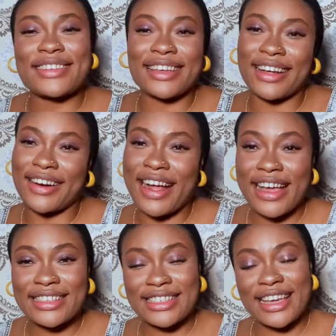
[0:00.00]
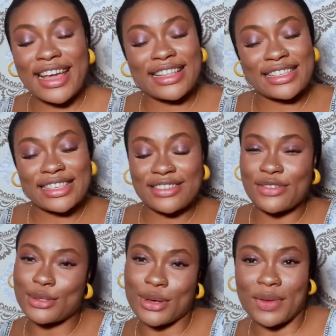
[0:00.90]
It's your girl Ijay and this is
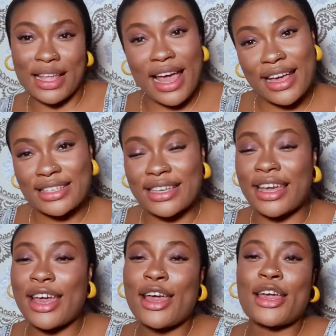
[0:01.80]
Real Talk with Ijay.